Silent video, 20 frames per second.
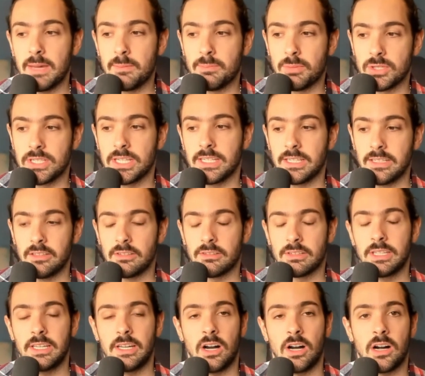
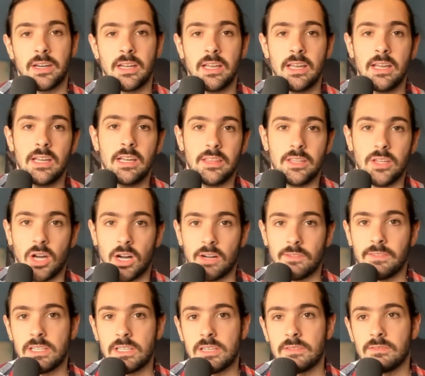particularly on the
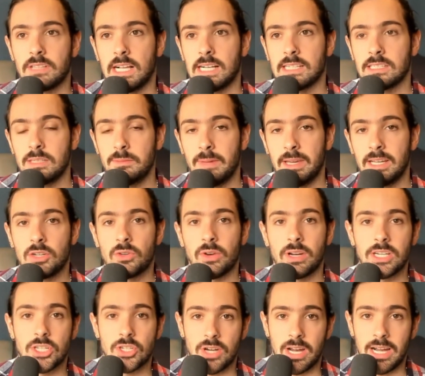offensive glass, he made great
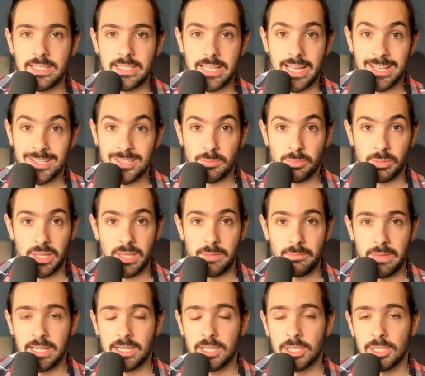strides as a
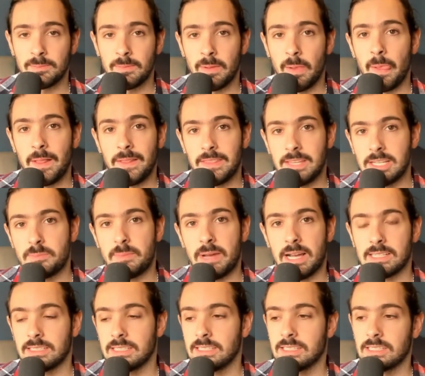playmaker this
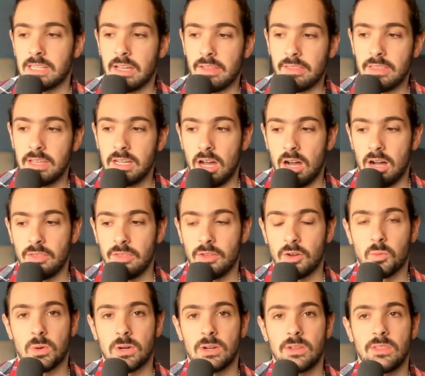past season. Nothing
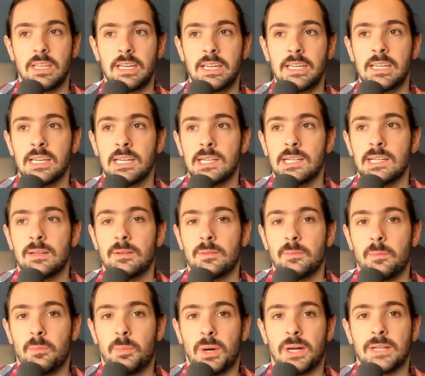otherworldly,
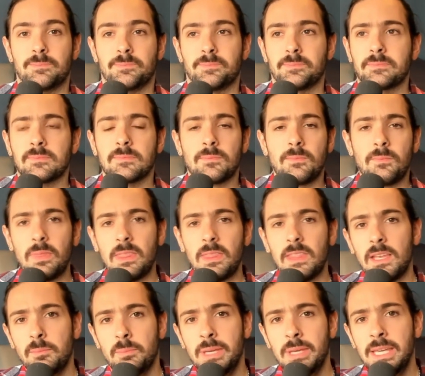but
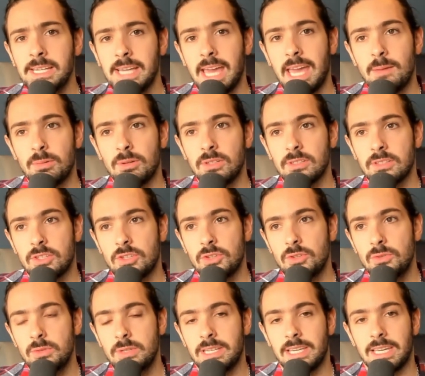being able
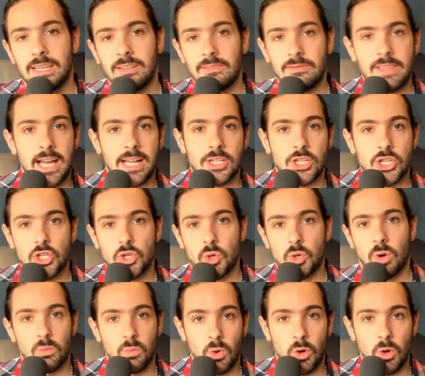to give that
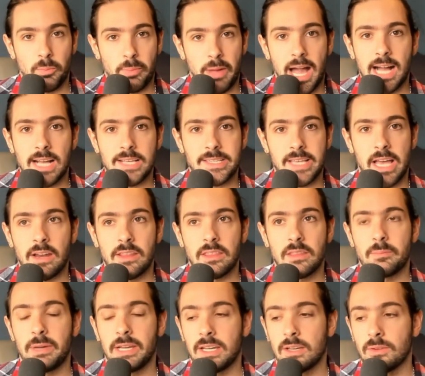short roll pass out of the
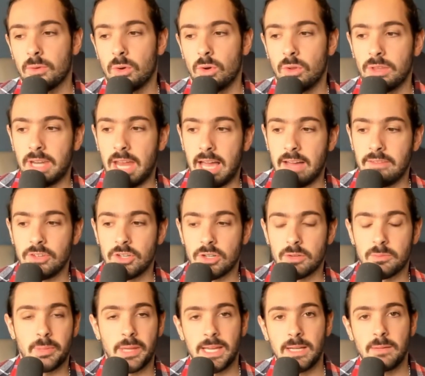pick and roll and have your
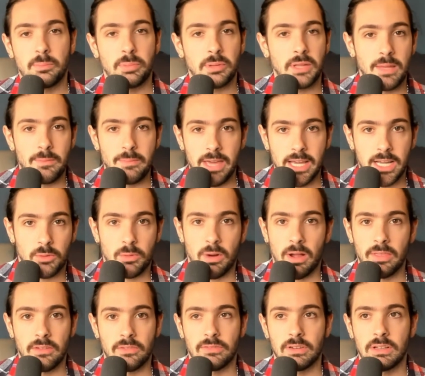big play make around
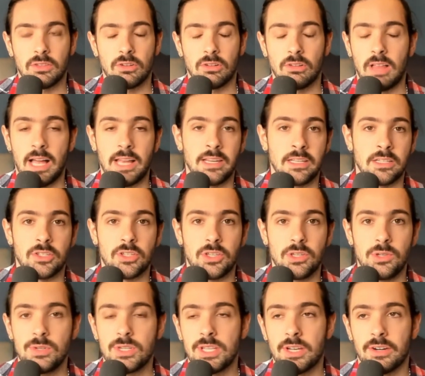the free throw line is
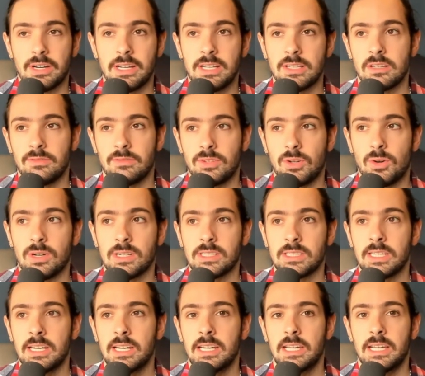huge. There is, of course,
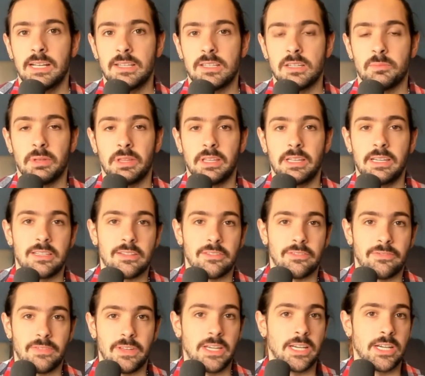his ability to
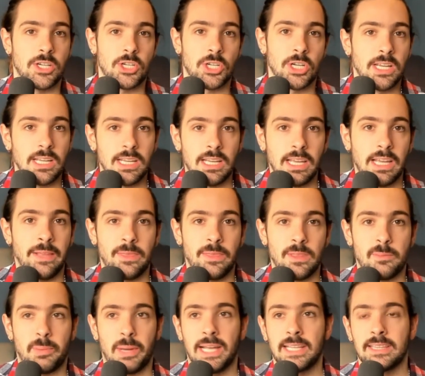finish in the
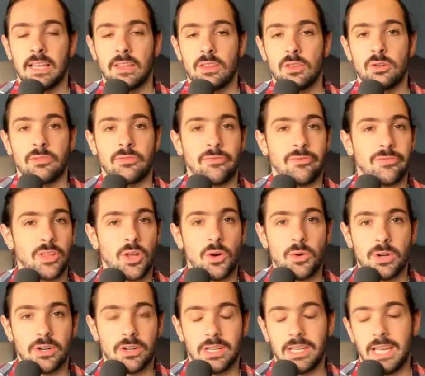paint, that little
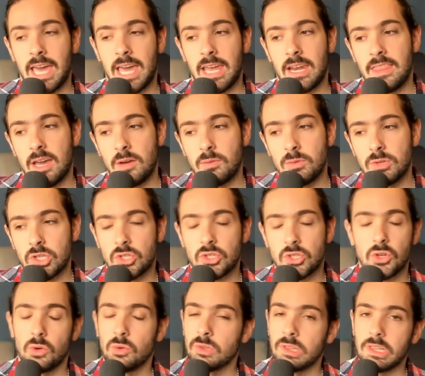floater he added that was
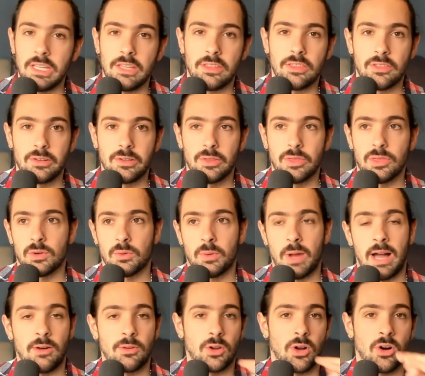so lethal
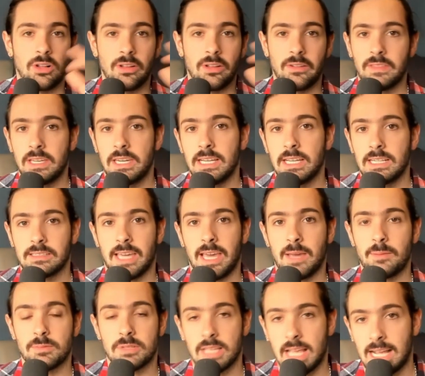throughout all of the Knicks
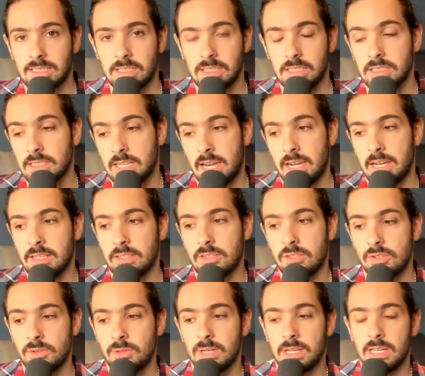games last season and
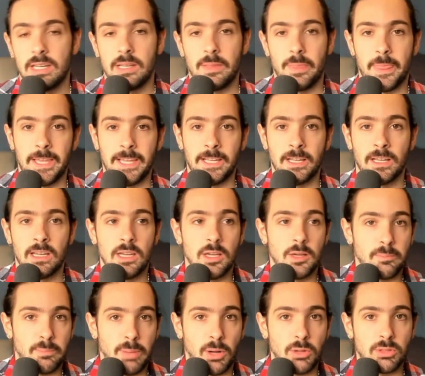into the
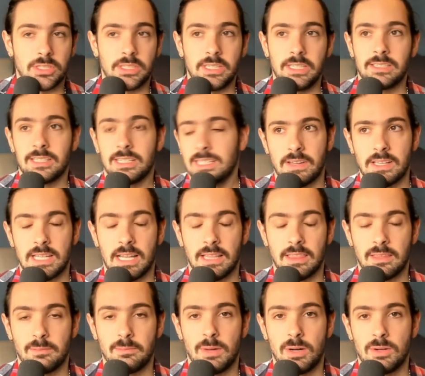postseason. It's not
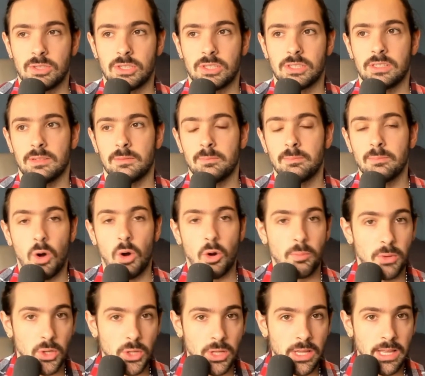the most
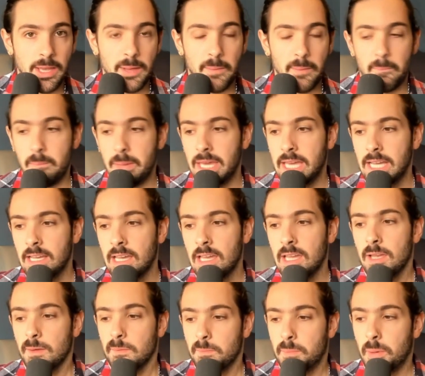mobile big,
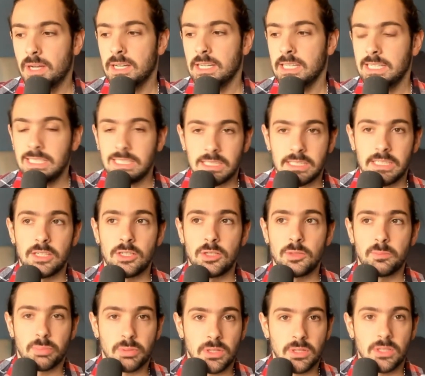but he still
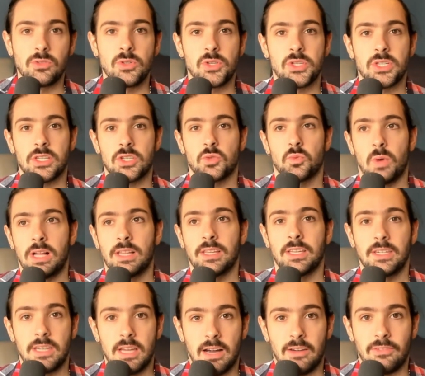produces well
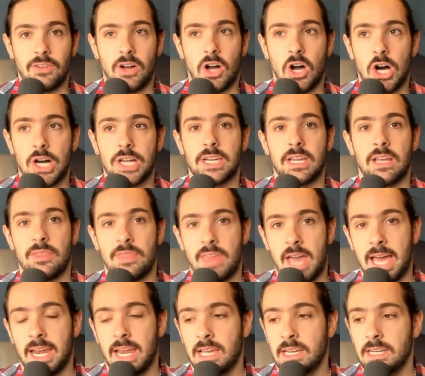enough on
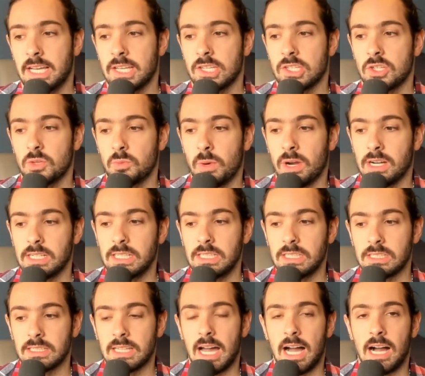that end as to where he's
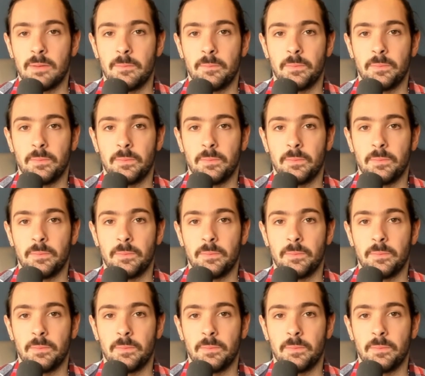not